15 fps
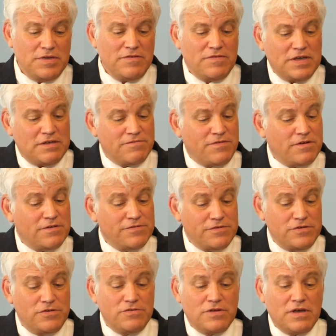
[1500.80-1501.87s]
B. Van
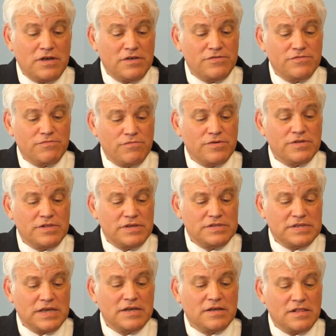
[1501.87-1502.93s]
Fossen, you guys really
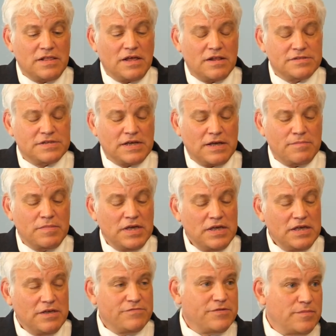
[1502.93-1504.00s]
take a lot of time.
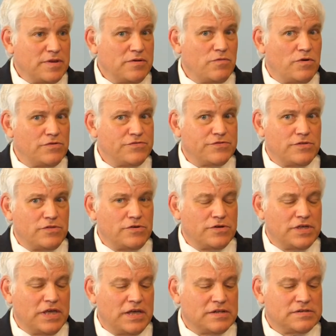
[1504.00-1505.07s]
If somebody wants to
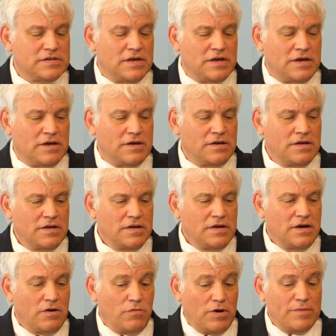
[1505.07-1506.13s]
look at uh,
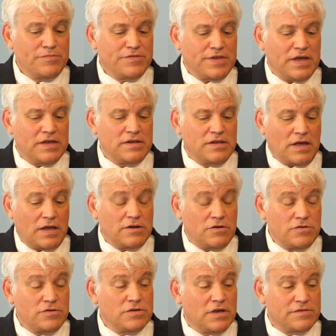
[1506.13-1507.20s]
a website, I know
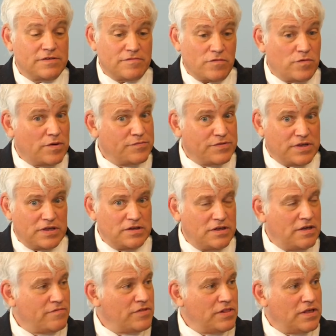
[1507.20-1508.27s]
you guys have a website and
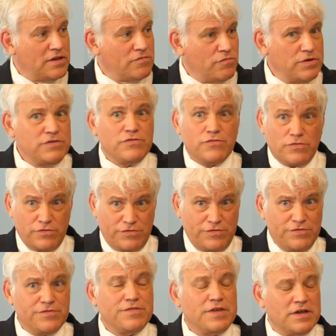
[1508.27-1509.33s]
you have a lot of
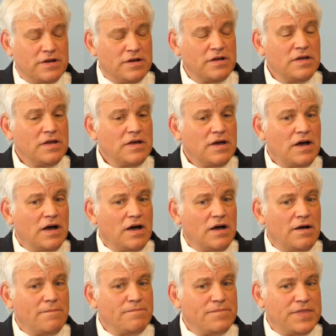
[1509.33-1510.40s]
resources there
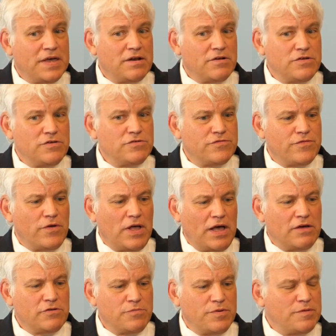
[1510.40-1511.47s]
um, that are useful.
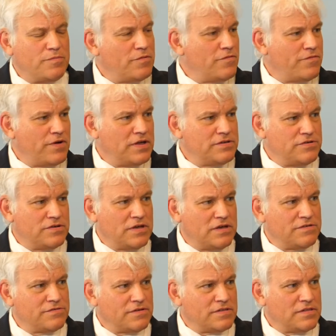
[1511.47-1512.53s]
How do people find you
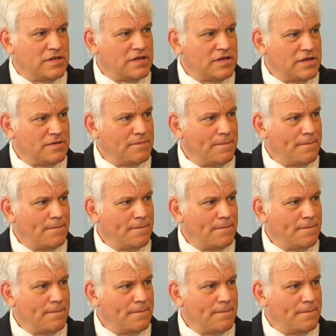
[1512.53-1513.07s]
guys online?